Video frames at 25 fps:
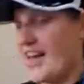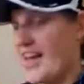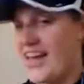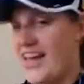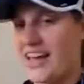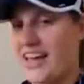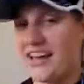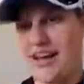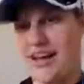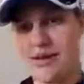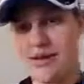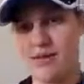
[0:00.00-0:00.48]

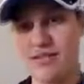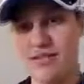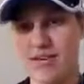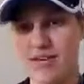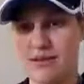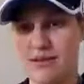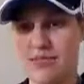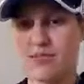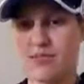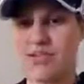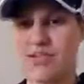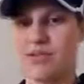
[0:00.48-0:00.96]
And how many
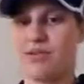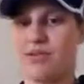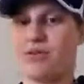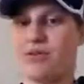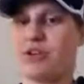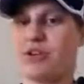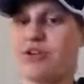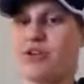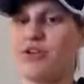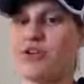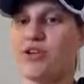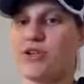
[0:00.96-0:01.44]
times does
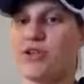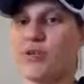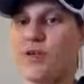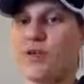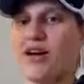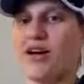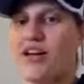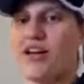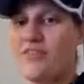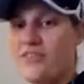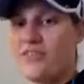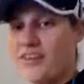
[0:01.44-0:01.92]
3 go into
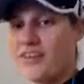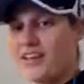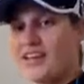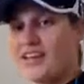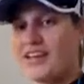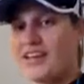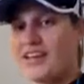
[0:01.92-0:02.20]
12?